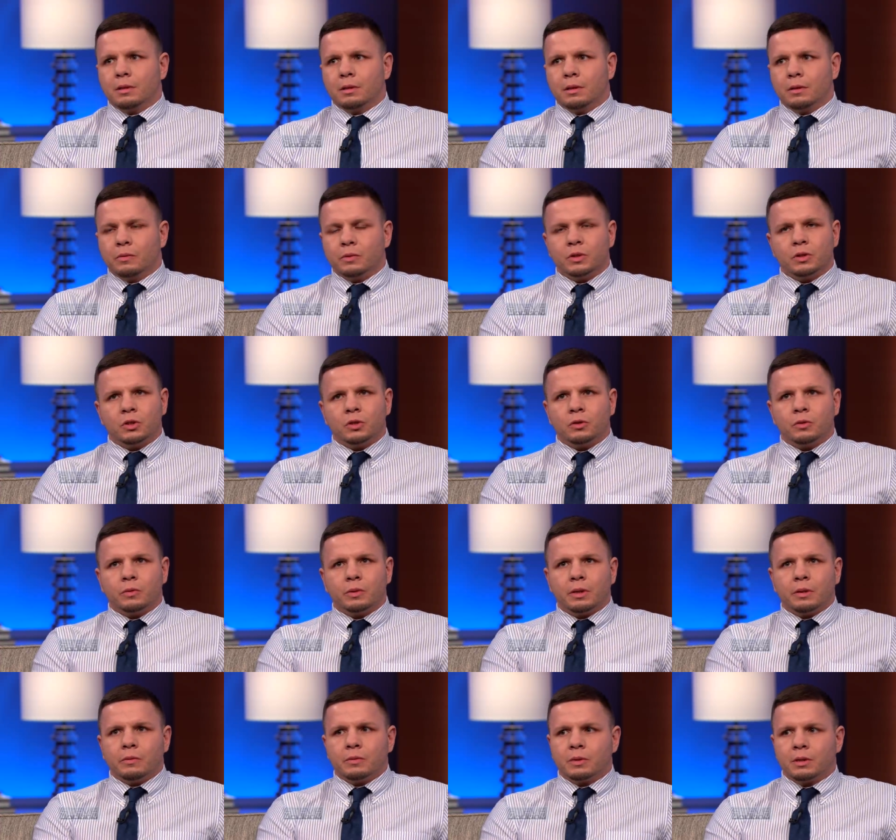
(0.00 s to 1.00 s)
And I wasn't sure what
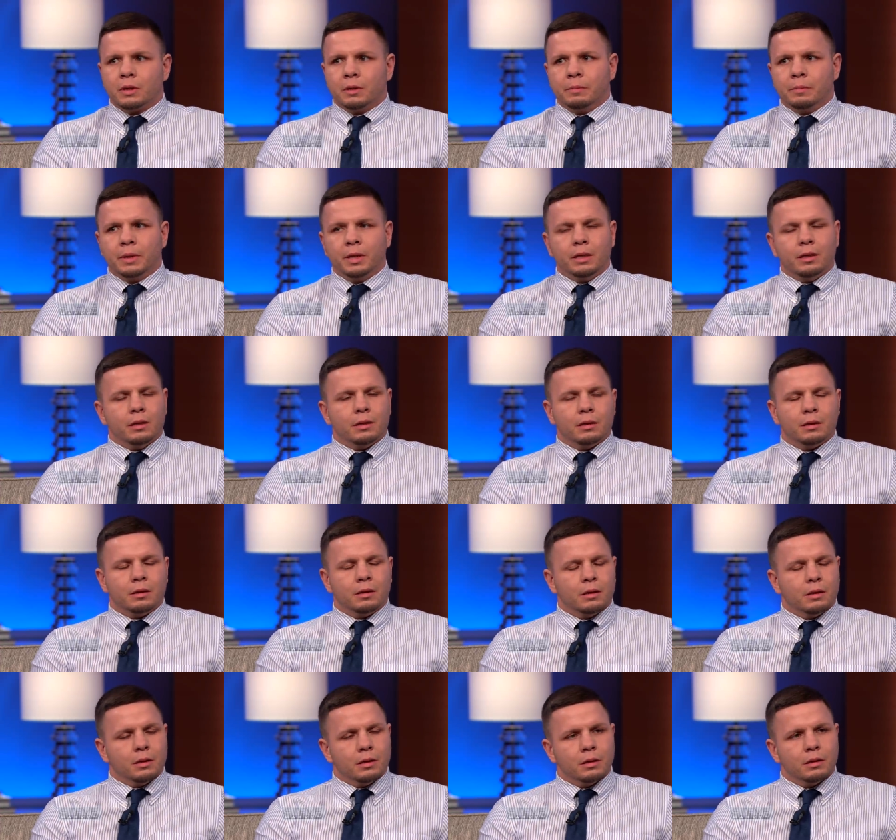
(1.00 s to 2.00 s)
that was gonna be,
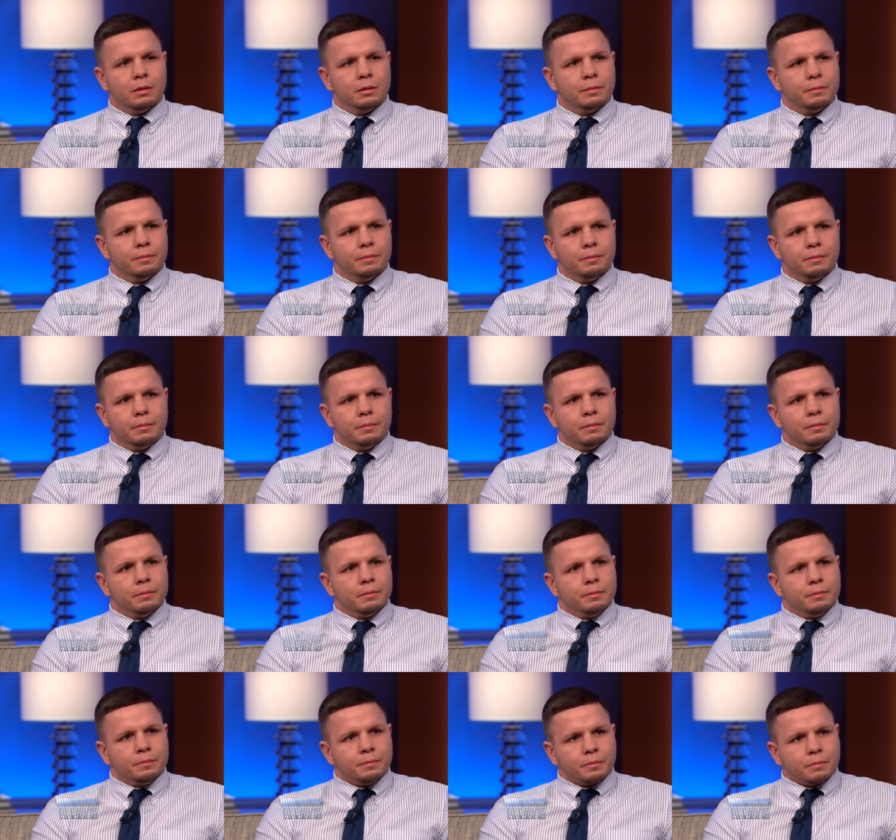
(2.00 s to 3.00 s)
you know. So
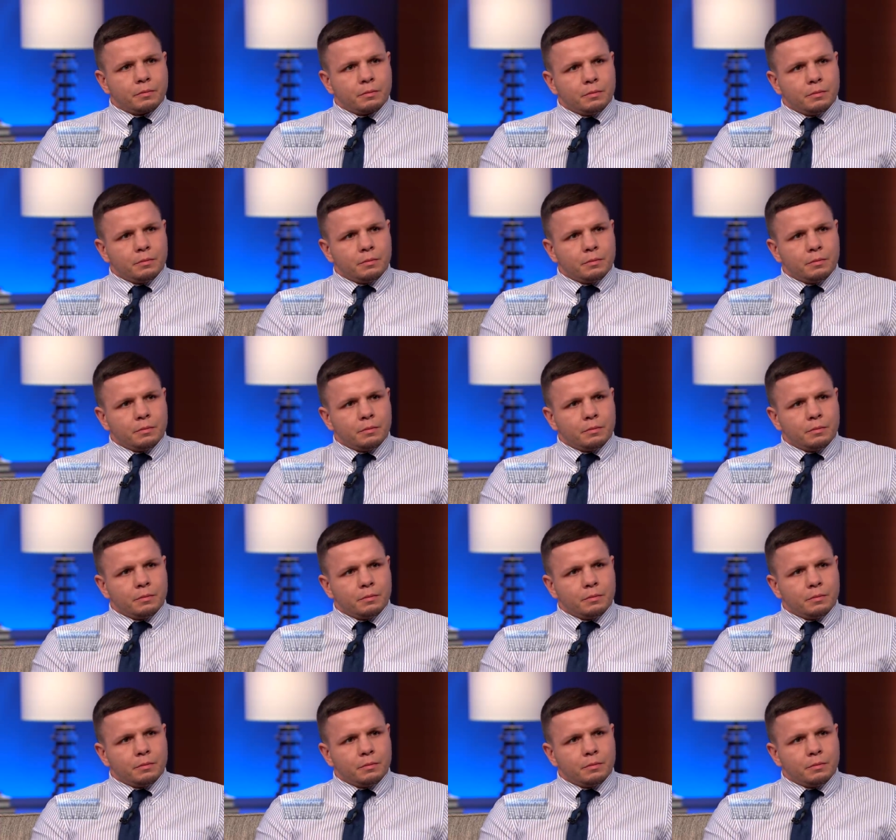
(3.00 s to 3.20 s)
what